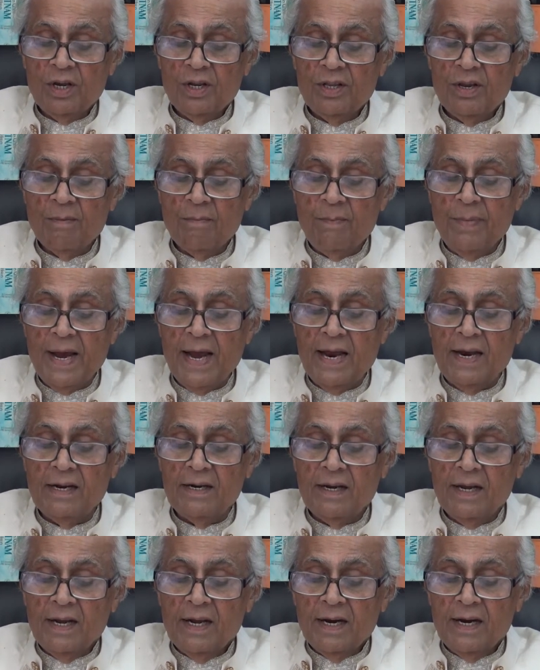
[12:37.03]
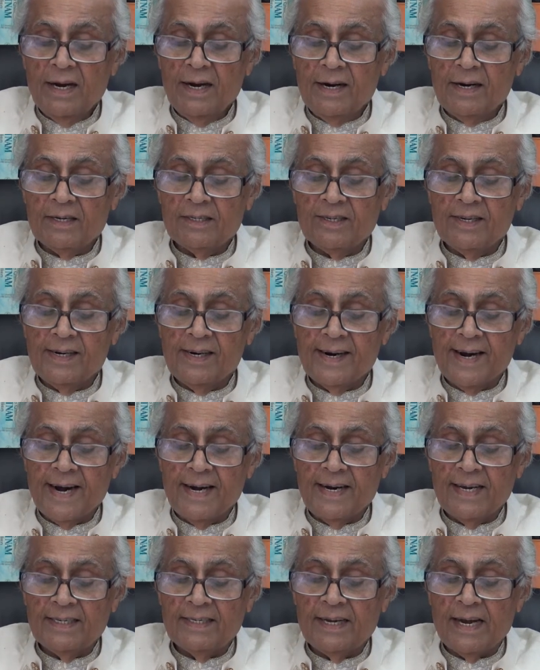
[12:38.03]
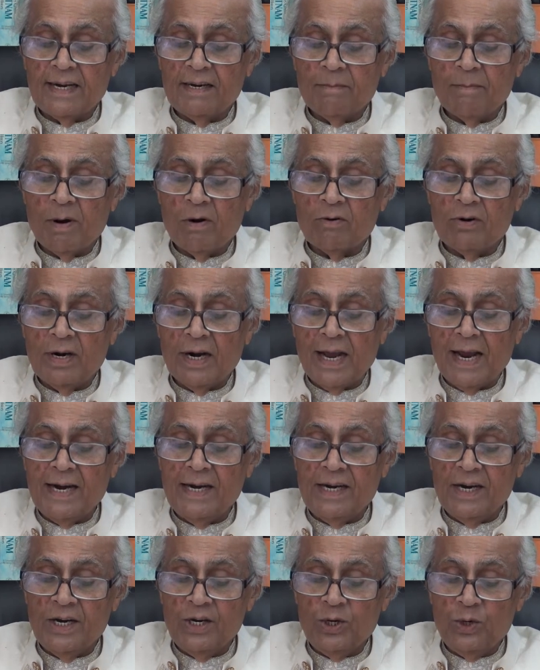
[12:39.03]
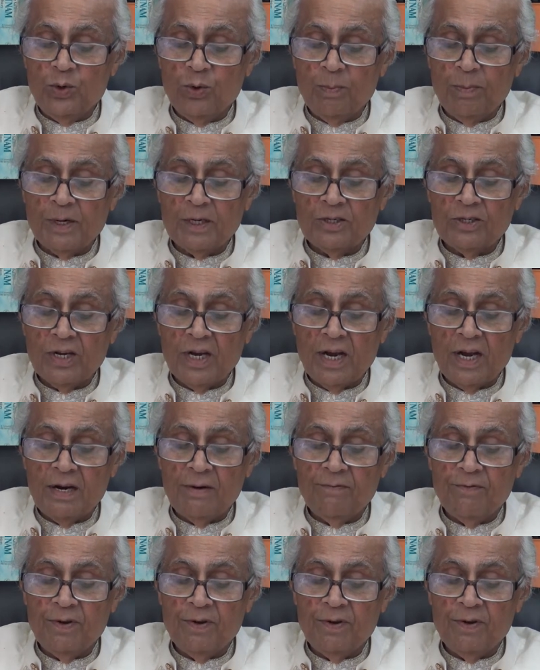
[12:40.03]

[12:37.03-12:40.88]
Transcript: the male literacy rate is at about 92%,